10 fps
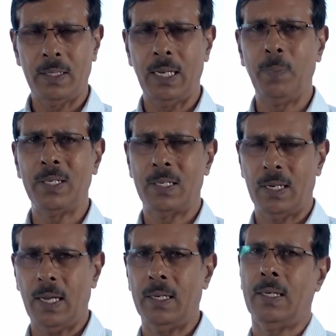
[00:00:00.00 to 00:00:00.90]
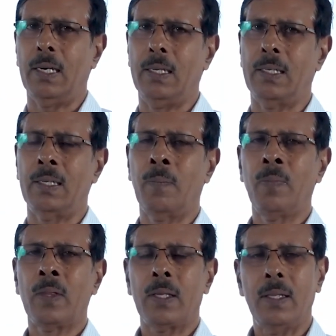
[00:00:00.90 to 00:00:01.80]
debit and credit
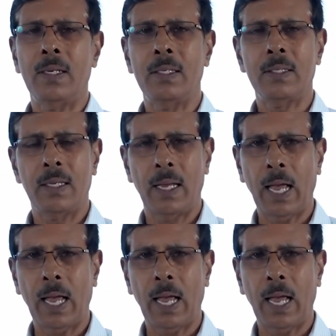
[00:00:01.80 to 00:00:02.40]
that is